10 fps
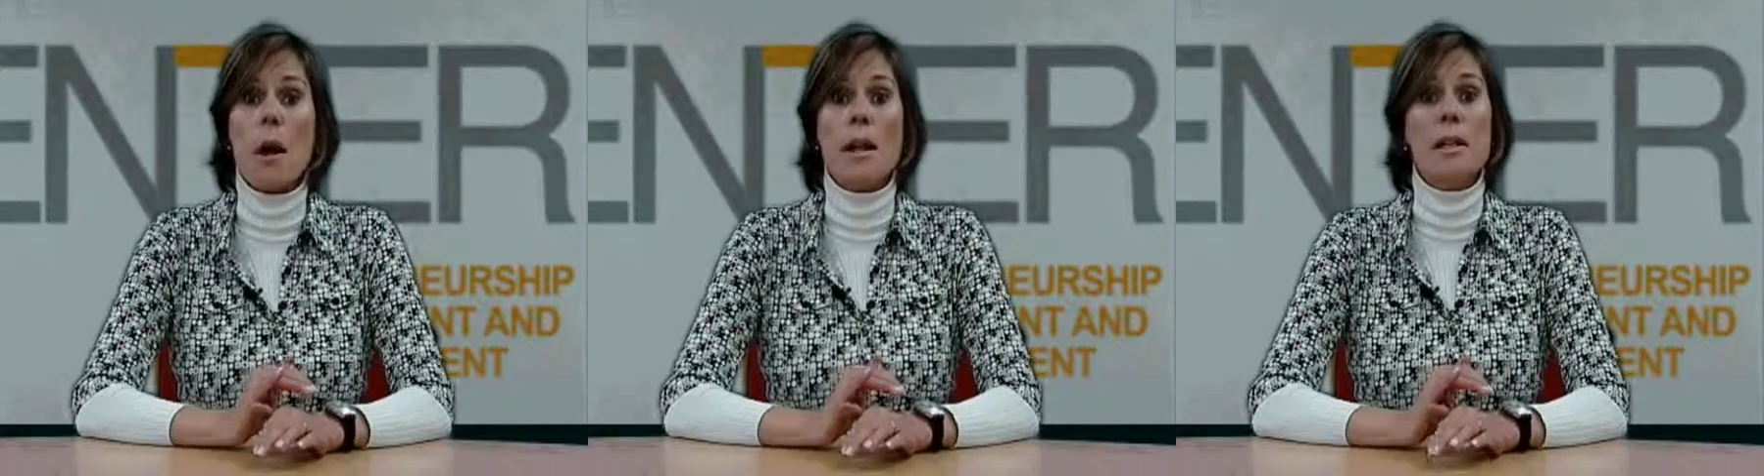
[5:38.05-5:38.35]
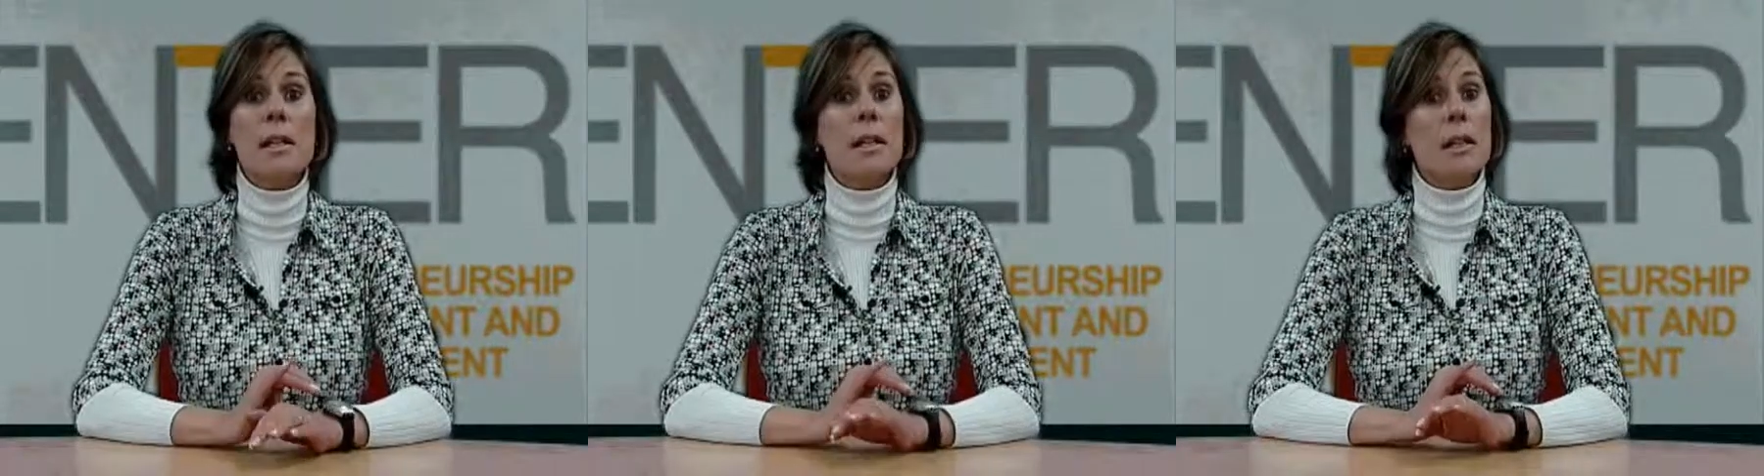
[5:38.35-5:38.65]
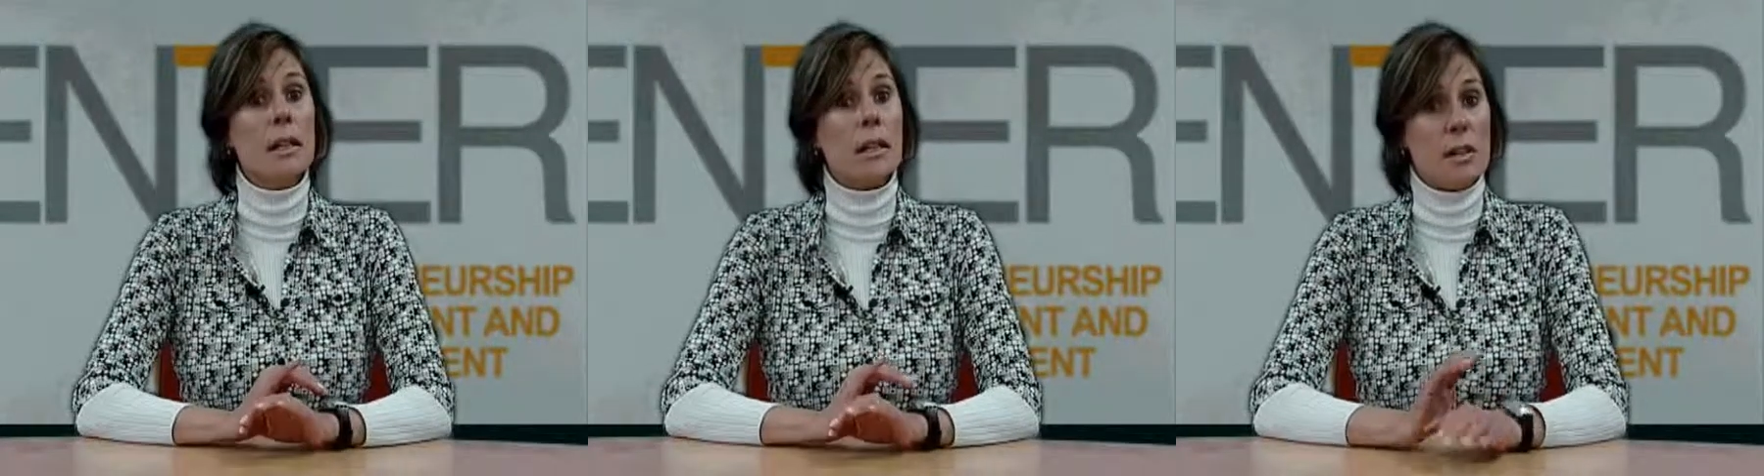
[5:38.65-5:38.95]
asked
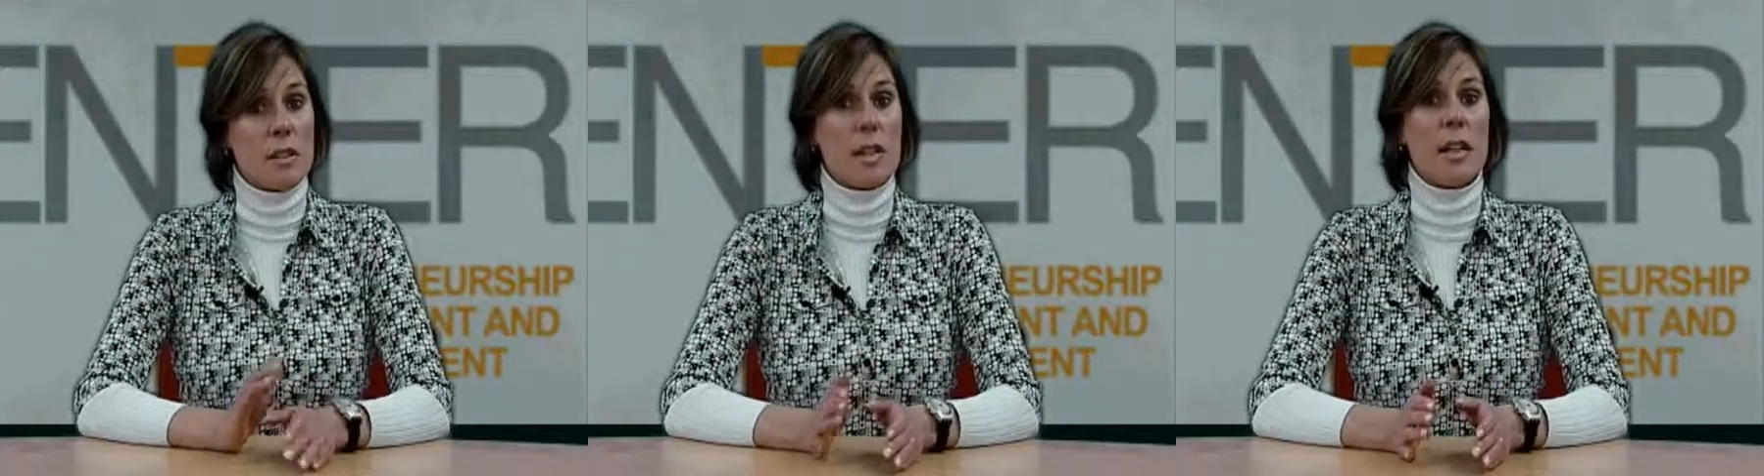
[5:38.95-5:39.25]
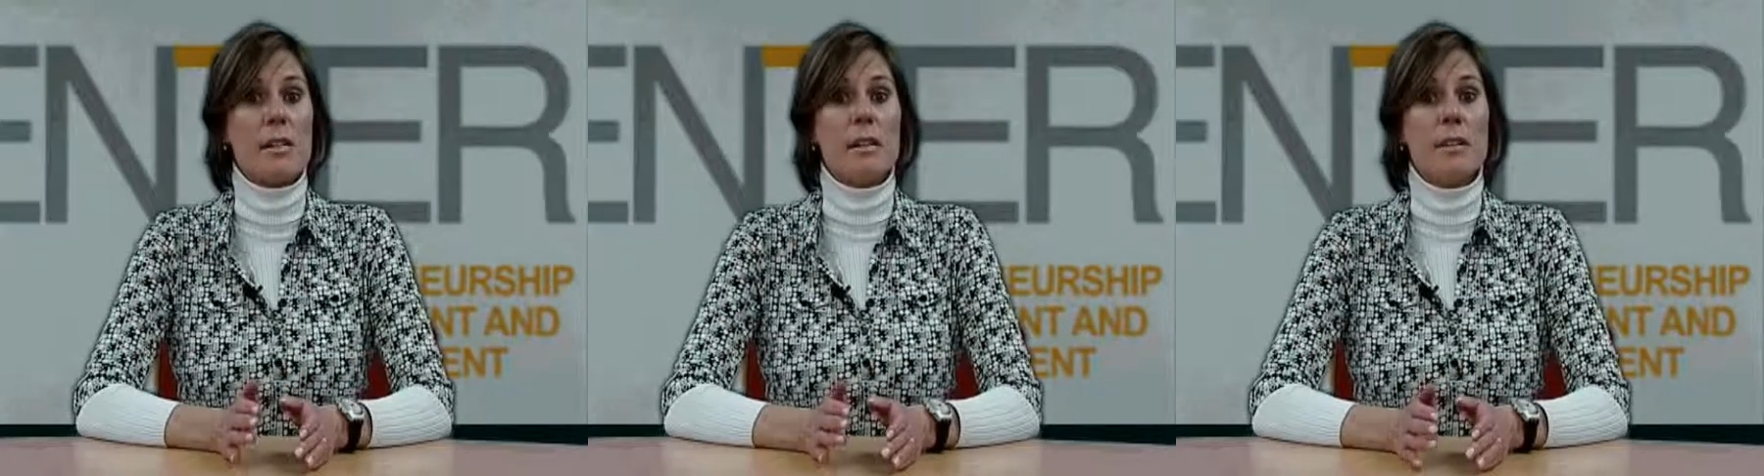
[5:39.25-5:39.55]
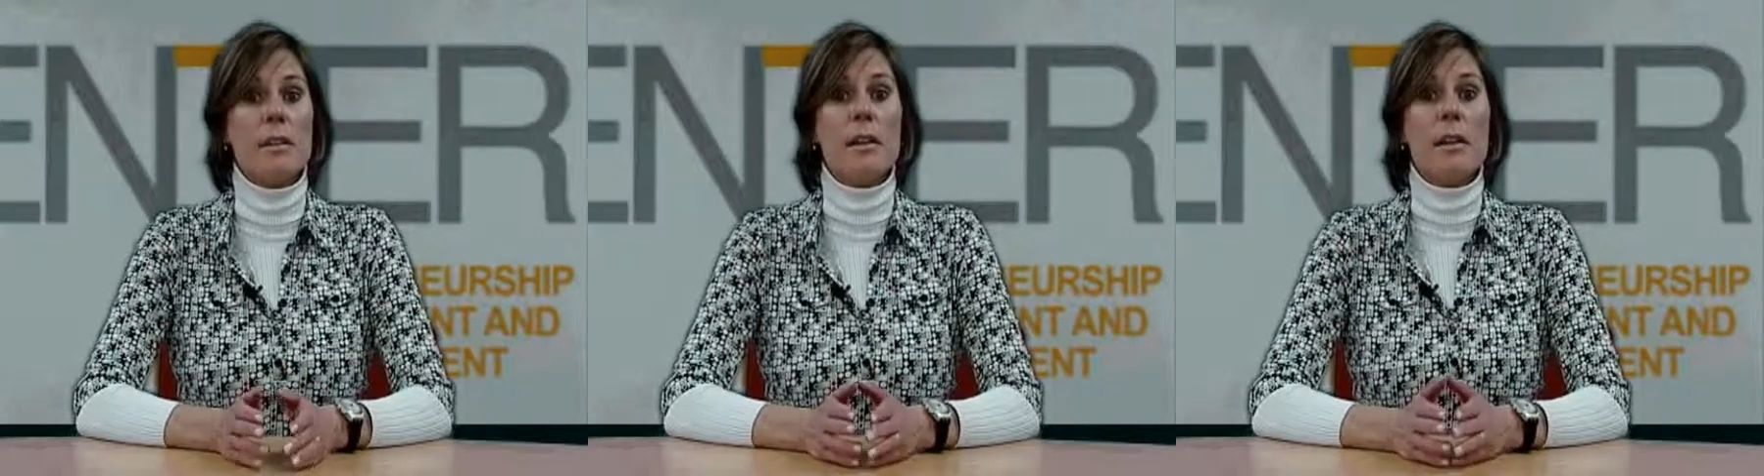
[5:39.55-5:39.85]
so that
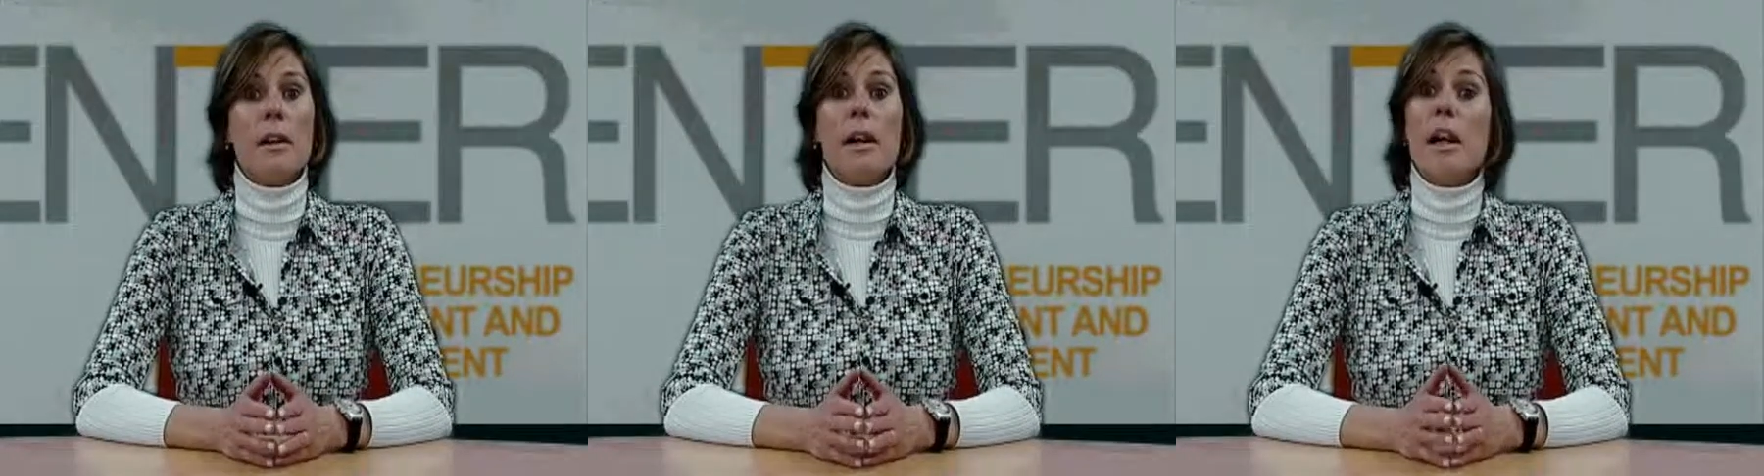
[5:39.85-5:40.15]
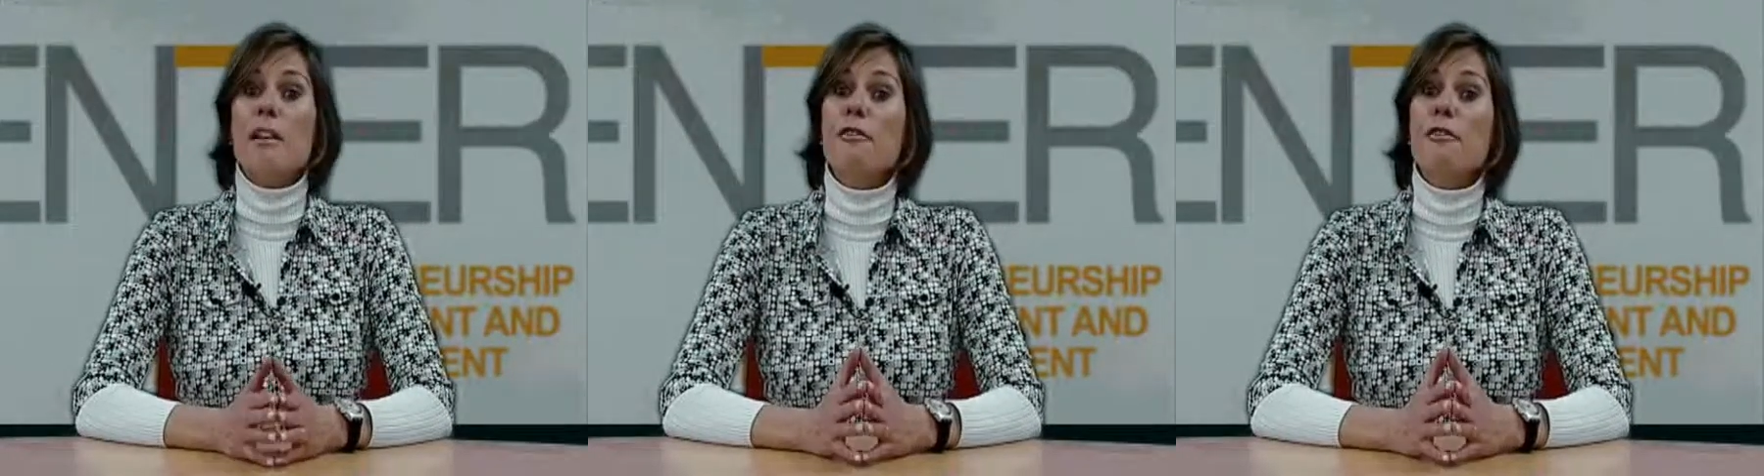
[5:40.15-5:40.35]
everyone